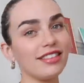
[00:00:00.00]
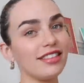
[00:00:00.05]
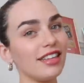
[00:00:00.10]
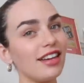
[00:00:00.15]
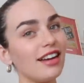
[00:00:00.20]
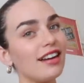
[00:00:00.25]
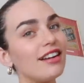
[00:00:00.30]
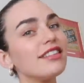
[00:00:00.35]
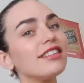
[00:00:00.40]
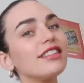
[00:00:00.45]
The
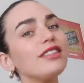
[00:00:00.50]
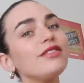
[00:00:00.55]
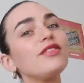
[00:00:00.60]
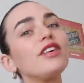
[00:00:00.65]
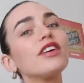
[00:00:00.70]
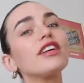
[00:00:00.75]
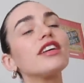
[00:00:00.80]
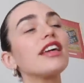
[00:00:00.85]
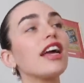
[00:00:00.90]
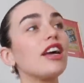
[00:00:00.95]
ugly
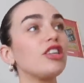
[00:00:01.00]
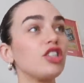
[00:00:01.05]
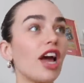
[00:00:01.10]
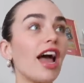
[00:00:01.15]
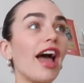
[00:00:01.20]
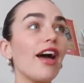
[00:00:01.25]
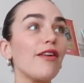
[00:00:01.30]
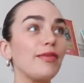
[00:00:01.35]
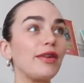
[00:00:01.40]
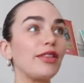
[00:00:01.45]
fucking couch.
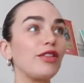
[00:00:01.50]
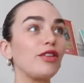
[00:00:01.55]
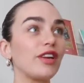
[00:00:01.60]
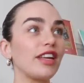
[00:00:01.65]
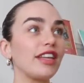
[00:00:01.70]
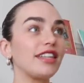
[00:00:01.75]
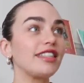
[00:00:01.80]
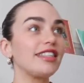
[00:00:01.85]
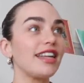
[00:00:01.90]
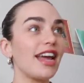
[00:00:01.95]
I have been
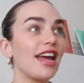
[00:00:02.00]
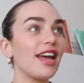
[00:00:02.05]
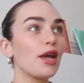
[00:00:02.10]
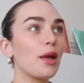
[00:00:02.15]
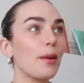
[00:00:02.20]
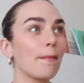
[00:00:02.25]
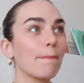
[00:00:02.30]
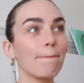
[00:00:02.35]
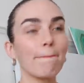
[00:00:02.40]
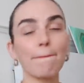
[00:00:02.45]
looking
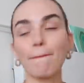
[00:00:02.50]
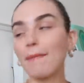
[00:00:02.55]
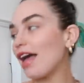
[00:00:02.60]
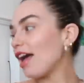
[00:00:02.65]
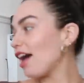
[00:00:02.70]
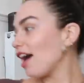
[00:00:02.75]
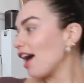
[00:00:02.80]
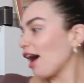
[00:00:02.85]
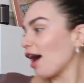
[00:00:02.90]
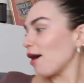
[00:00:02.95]
today.
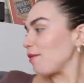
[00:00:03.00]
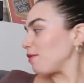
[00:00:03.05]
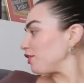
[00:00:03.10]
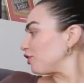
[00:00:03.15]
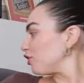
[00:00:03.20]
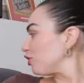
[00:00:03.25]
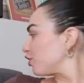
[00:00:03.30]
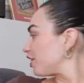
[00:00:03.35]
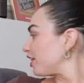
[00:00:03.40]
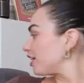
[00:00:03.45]
I've
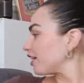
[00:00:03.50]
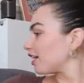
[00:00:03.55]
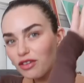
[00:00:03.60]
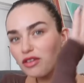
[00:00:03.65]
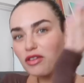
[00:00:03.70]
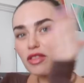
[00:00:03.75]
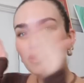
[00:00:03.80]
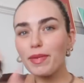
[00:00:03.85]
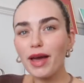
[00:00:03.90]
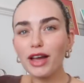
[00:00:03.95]
been looking.
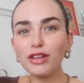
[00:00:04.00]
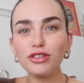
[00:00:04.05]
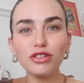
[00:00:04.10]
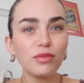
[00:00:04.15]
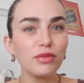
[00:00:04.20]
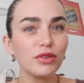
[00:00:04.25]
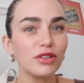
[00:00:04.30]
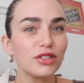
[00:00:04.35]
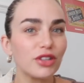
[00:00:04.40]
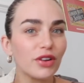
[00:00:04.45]
Oh, the
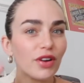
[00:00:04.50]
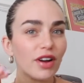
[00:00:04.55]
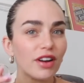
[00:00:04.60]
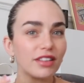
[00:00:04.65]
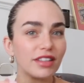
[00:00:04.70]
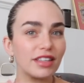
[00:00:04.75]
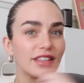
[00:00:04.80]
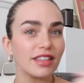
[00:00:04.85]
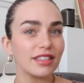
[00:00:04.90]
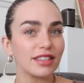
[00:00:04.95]
backdrop looks so
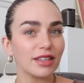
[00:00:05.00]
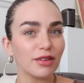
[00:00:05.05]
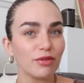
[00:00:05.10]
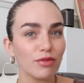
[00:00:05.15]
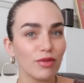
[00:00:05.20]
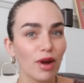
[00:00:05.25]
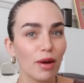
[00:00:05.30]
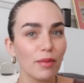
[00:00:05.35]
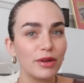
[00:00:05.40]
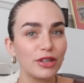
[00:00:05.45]
ugly. There's like
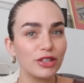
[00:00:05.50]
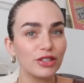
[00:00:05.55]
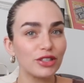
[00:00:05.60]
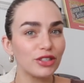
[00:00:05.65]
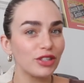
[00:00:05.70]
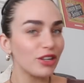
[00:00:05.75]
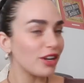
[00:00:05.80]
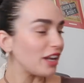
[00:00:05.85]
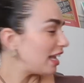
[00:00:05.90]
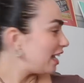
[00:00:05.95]

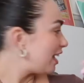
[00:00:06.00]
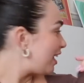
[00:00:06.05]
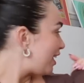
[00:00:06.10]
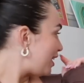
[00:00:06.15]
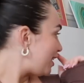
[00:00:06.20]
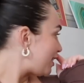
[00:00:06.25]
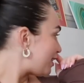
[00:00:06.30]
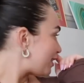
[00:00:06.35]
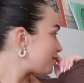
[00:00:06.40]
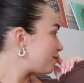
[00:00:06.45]
rubbish.
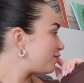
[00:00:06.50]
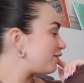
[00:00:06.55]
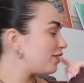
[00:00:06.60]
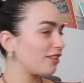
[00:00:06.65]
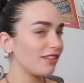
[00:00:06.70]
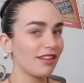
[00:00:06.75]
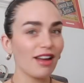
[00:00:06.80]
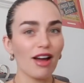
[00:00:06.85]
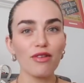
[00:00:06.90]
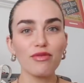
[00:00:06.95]
Like
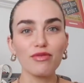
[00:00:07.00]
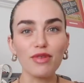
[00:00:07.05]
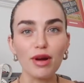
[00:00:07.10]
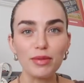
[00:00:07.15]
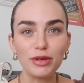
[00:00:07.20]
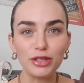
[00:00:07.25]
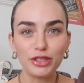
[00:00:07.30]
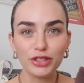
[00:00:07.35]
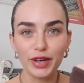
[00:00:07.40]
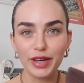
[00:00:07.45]

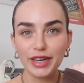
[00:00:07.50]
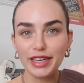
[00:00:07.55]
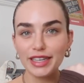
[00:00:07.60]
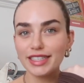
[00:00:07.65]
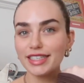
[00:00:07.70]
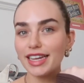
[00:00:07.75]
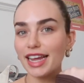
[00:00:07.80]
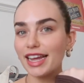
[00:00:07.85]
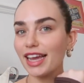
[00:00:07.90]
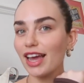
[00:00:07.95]
rubbish that I
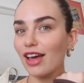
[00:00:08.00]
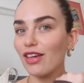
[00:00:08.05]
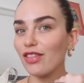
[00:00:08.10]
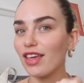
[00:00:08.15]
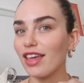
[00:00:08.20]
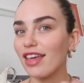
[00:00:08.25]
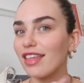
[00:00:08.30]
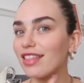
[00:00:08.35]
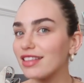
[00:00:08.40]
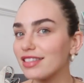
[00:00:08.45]
need to take out
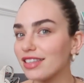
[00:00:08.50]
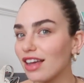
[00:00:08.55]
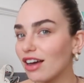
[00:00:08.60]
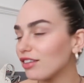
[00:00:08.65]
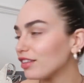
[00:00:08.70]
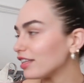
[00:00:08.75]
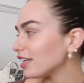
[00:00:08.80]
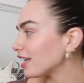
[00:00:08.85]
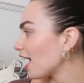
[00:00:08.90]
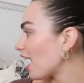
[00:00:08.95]
there. This
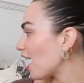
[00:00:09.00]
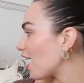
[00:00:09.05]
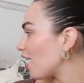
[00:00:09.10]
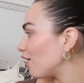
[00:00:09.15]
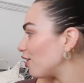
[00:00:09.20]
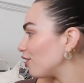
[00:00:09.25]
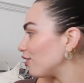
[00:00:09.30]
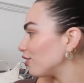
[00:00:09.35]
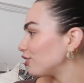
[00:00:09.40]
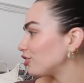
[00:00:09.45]
ugly
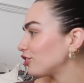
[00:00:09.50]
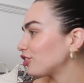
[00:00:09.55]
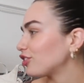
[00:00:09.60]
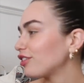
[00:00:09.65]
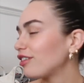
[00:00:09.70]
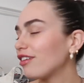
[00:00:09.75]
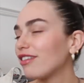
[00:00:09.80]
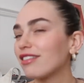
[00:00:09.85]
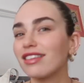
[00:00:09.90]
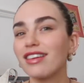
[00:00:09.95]
couch.
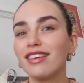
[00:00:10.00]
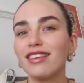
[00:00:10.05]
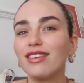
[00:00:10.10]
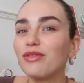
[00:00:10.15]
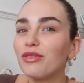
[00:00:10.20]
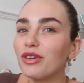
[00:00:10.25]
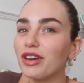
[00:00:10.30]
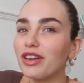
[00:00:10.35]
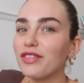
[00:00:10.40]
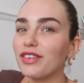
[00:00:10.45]

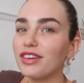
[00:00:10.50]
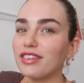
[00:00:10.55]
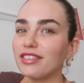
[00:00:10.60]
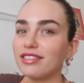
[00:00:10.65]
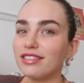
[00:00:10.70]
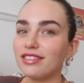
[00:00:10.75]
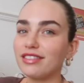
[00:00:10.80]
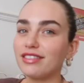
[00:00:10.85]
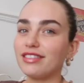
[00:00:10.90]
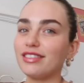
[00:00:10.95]

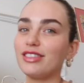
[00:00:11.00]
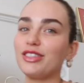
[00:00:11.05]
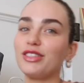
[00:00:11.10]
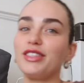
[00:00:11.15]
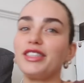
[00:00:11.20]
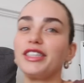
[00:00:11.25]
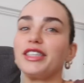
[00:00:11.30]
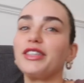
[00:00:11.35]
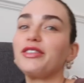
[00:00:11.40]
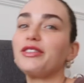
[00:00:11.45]
Whatever.
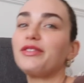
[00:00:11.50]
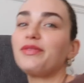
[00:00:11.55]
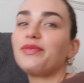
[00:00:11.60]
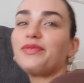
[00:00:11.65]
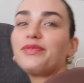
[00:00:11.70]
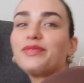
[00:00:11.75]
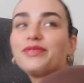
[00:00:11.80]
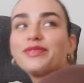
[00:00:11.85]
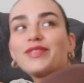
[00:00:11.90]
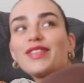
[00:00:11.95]
Just deal.
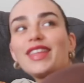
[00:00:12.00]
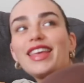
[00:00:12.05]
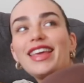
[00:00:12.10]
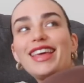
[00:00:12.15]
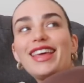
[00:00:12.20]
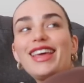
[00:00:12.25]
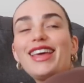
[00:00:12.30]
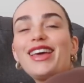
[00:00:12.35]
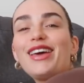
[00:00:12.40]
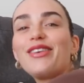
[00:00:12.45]

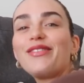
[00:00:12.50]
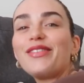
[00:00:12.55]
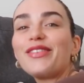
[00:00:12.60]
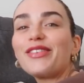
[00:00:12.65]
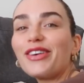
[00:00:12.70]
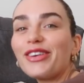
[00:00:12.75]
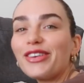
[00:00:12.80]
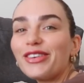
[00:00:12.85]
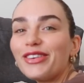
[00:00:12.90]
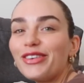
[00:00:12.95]

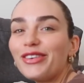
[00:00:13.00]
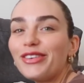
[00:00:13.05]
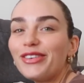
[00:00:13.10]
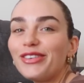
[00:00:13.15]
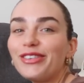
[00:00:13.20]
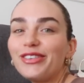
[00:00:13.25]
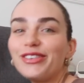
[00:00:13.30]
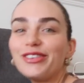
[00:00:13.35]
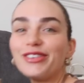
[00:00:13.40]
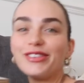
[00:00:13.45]
We've got a
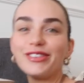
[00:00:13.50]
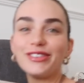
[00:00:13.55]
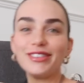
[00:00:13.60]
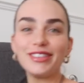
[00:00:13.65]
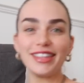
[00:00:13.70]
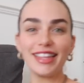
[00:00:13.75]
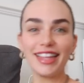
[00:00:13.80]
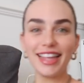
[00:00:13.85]
haul.